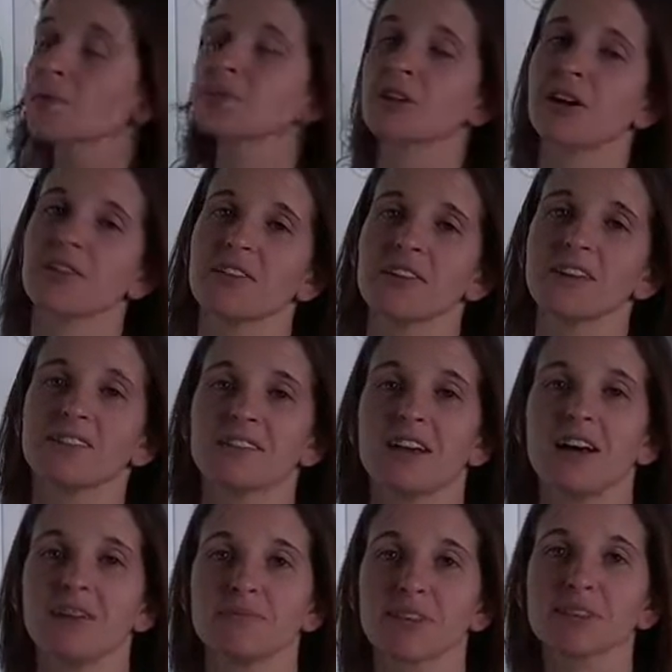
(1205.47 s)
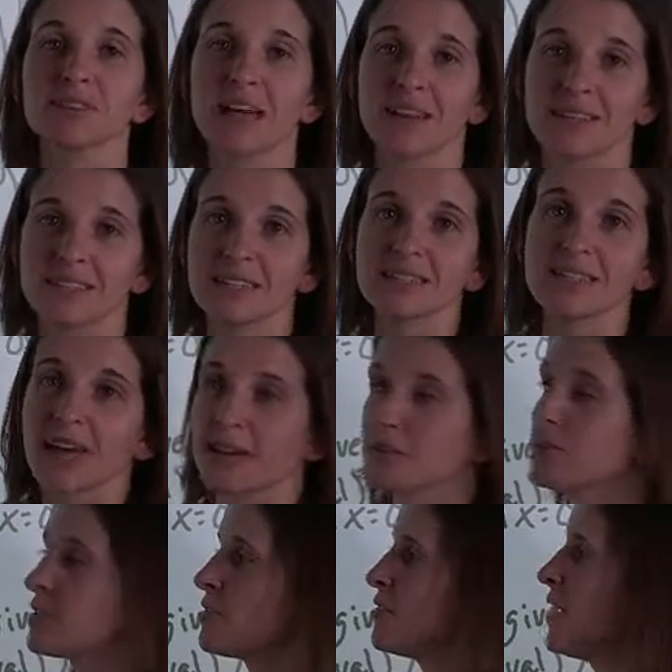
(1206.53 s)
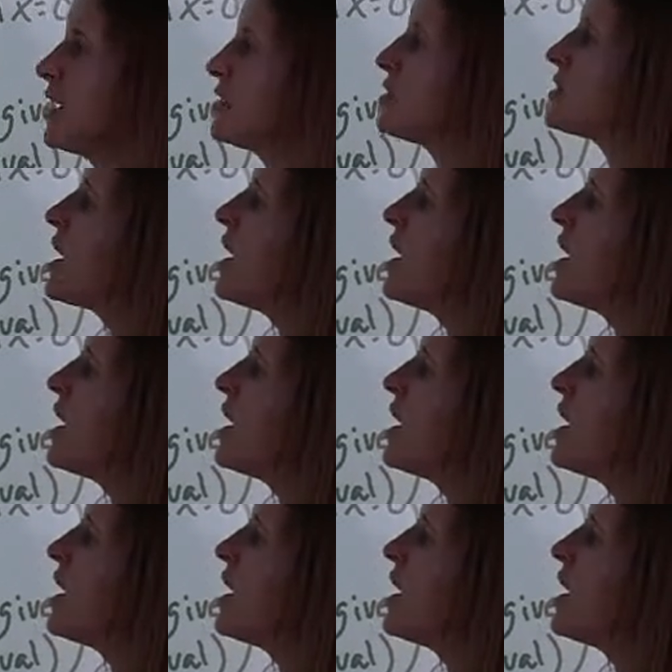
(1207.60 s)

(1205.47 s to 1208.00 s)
I'm sorry, the does not exist kind of critical values.